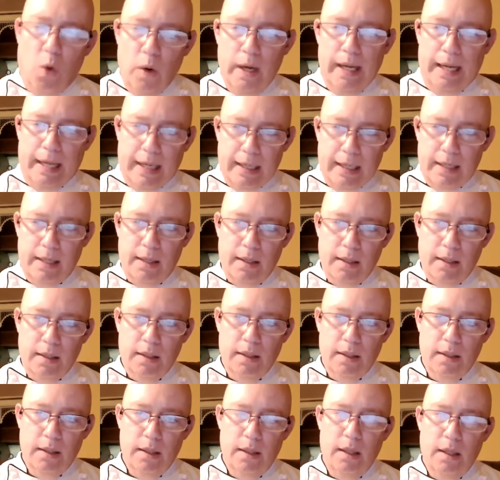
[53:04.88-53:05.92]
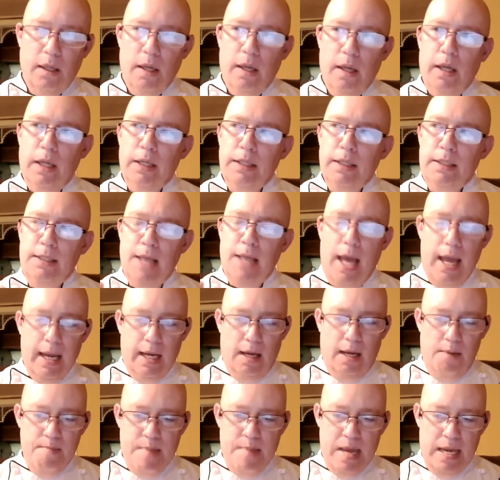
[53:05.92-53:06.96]
quick,
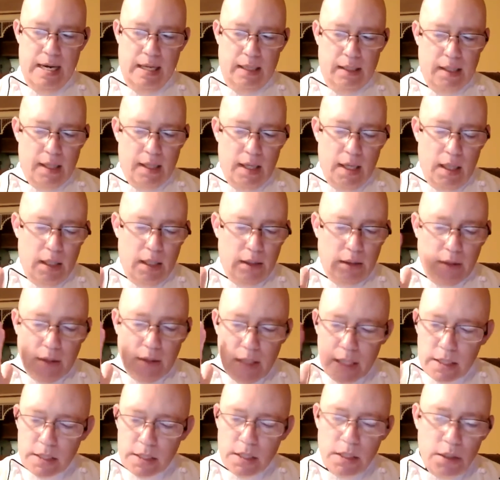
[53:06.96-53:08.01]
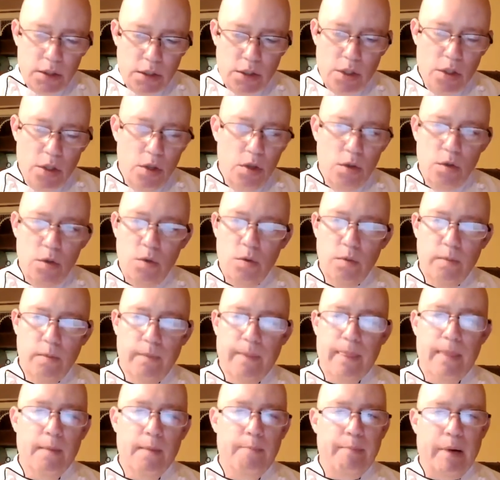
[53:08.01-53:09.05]
take a minute, listen to
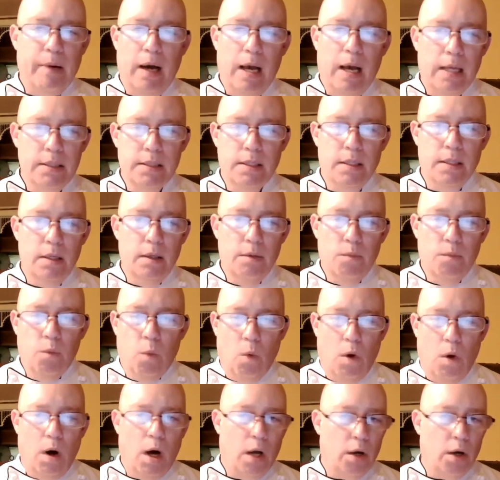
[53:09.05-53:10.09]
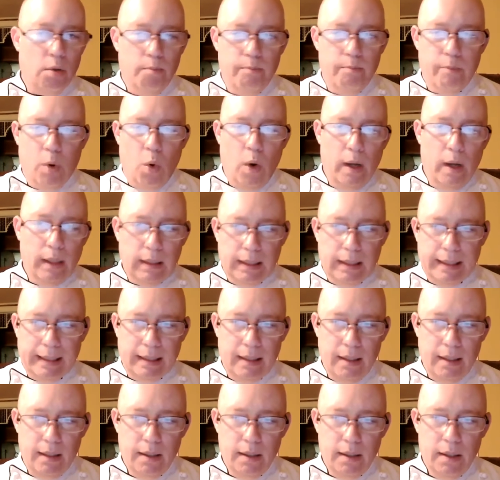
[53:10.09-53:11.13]
the pasta water
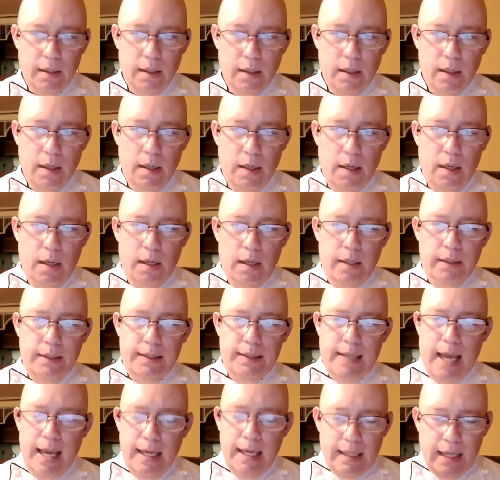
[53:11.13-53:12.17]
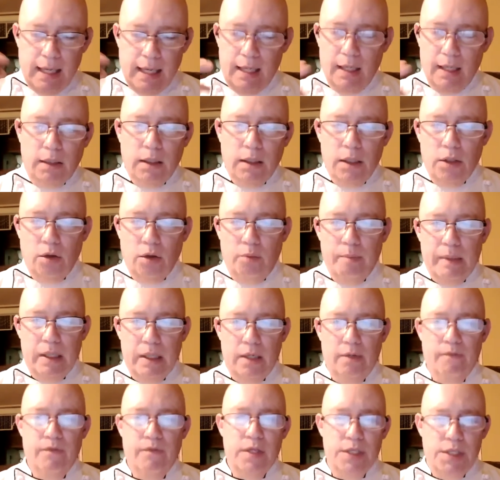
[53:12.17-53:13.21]
boiling. Take in a little
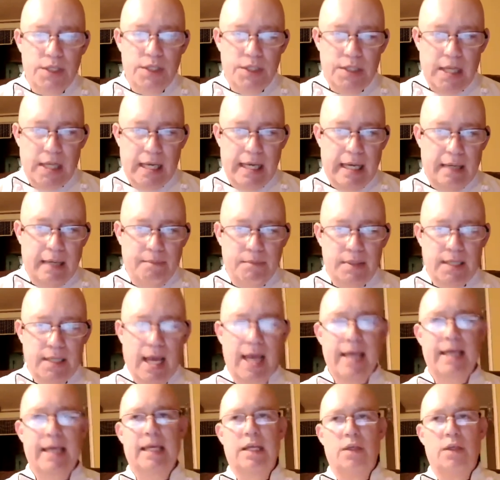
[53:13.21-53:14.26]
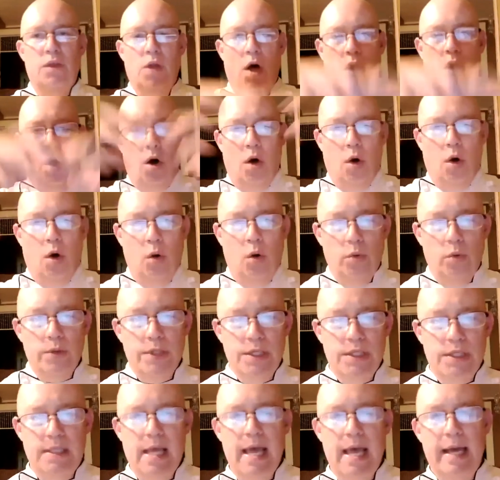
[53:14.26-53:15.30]
bit of the steam, take in the whole
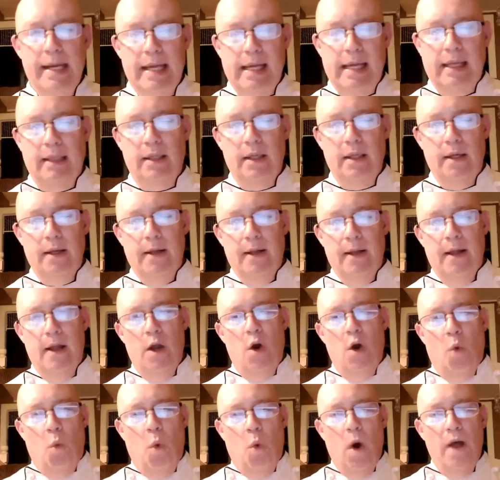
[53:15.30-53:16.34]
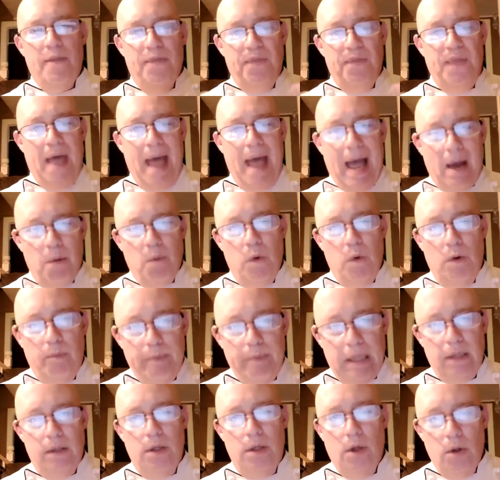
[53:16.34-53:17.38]
setting. What that will
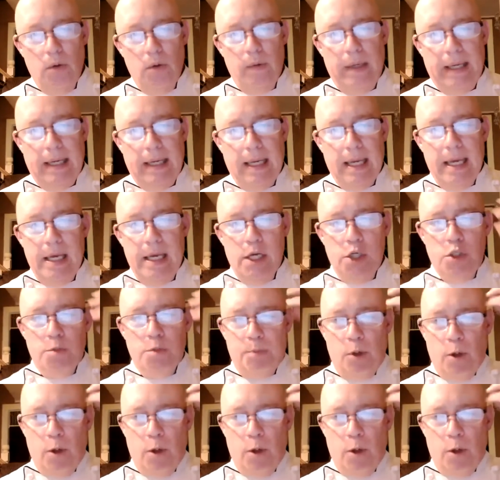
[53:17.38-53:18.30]
be doing is